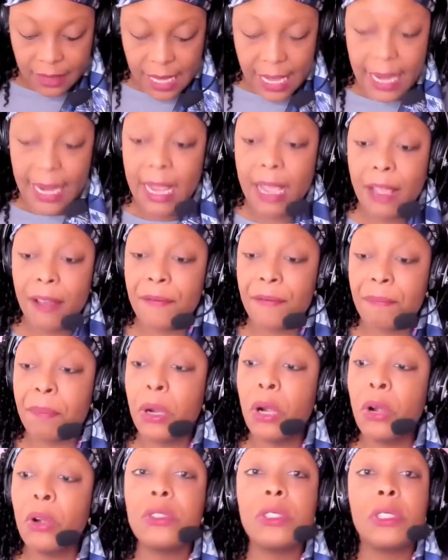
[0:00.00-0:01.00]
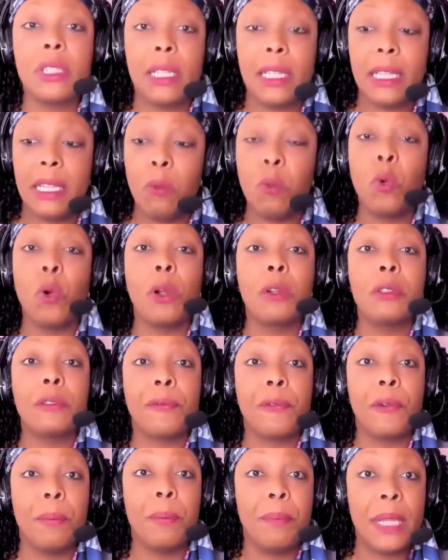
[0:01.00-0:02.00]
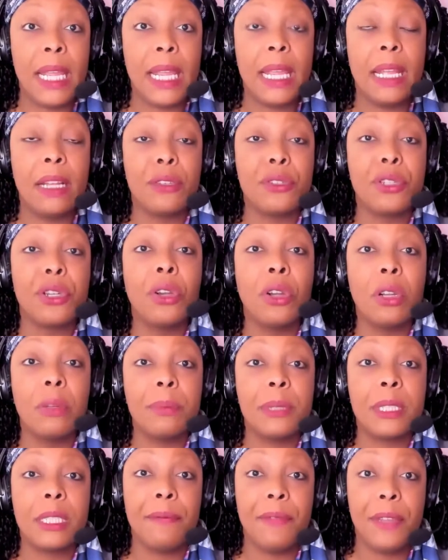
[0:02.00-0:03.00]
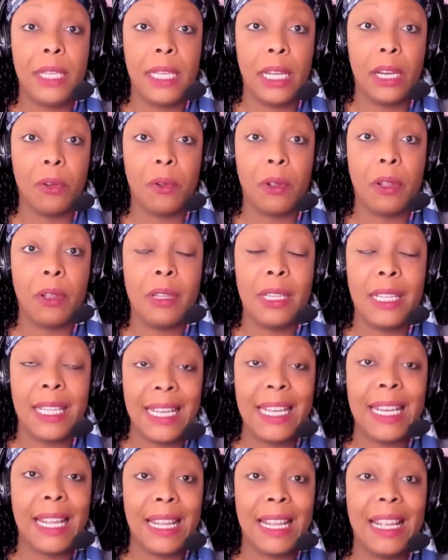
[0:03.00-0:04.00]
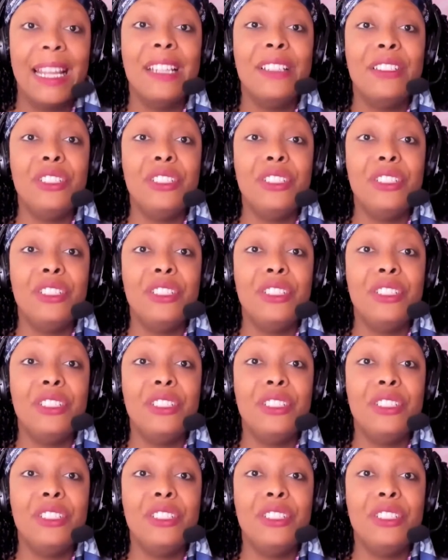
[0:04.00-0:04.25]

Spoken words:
that have personally worked for me in terms of getting